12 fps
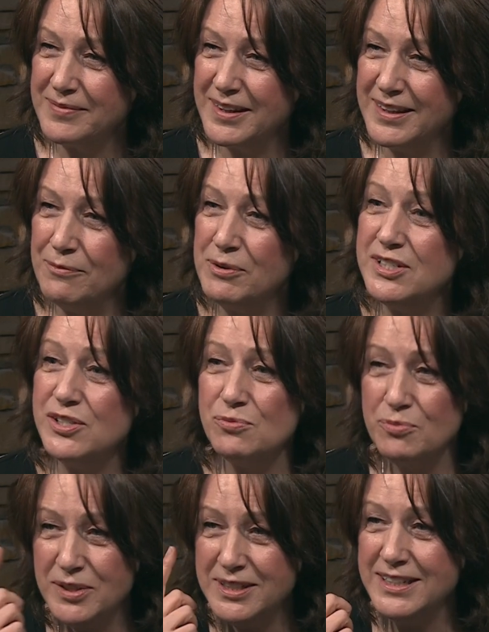which is
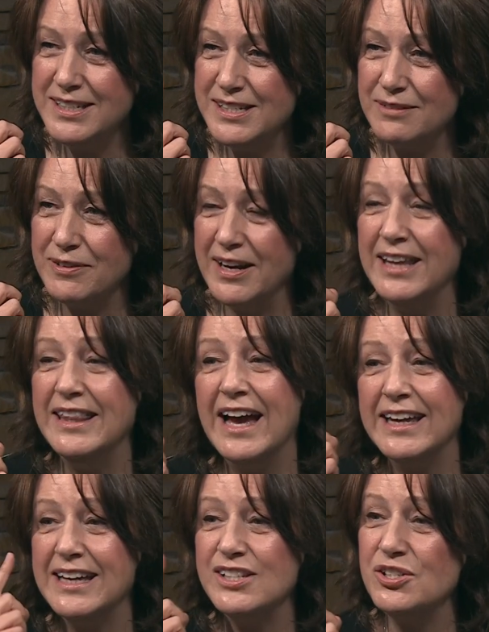really different, and
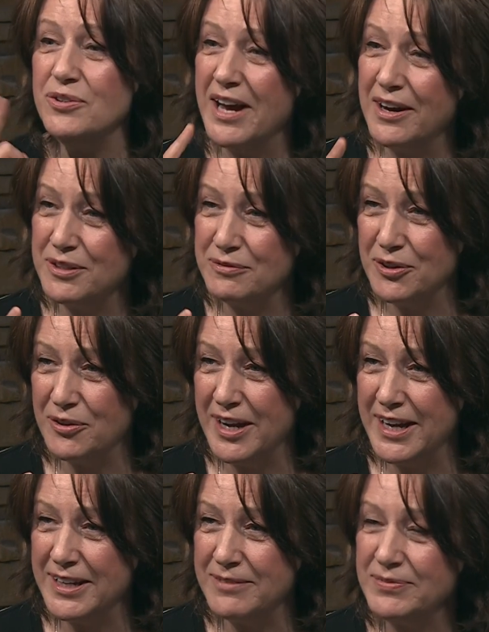that gets you out of your
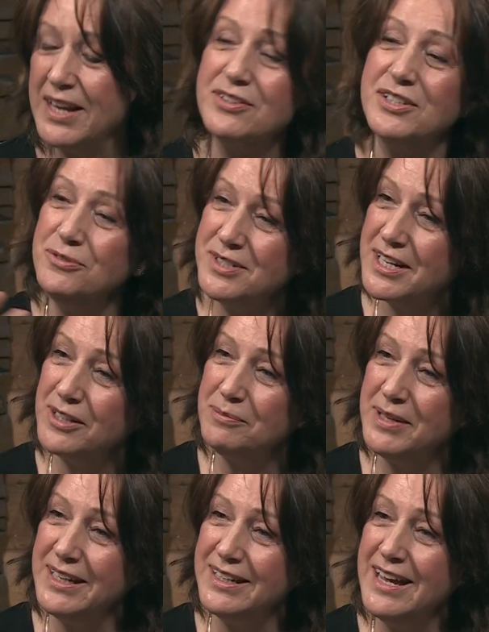head. Now, do you tell
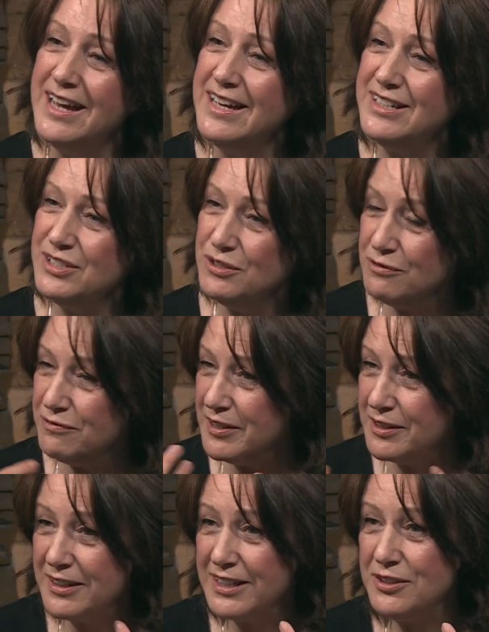me, did you
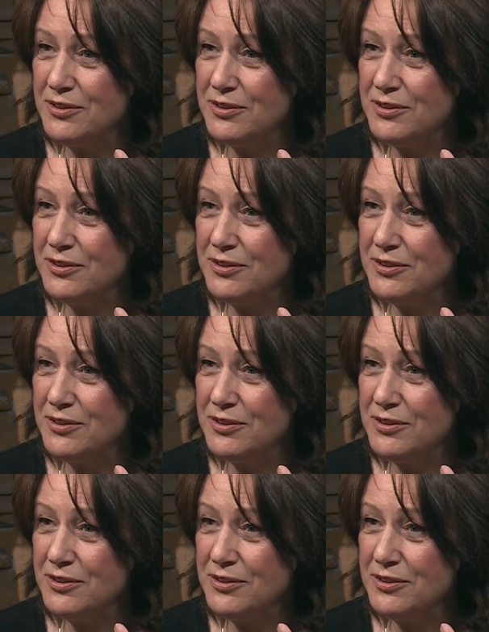feel like you